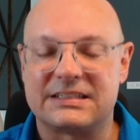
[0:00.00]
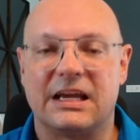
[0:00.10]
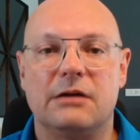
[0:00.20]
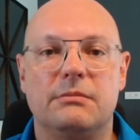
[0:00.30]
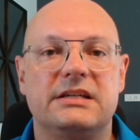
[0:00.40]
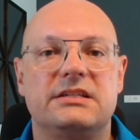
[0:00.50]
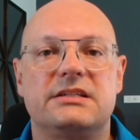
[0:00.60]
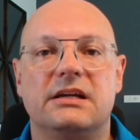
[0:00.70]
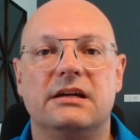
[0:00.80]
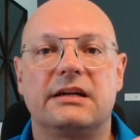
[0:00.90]
How much
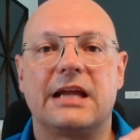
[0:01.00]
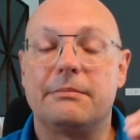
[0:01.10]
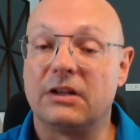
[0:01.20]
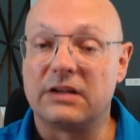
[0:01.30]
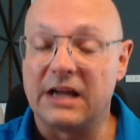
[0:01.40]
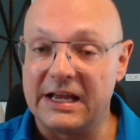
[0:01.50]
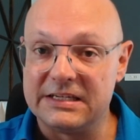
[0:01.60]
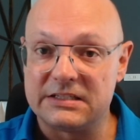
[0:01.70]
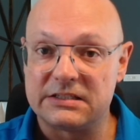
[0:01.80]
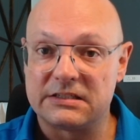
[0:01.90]
capital
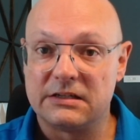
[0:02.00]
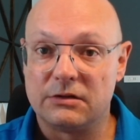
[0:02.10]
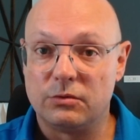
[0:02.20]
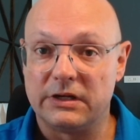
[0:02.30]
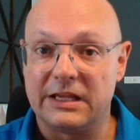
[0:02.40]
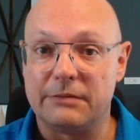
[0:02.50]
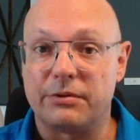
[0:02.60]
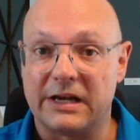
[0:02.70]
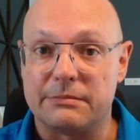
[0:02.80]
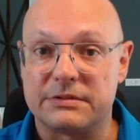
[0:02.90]
gains were there
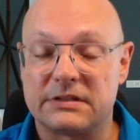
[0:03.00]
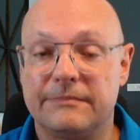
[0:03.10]
perhaps?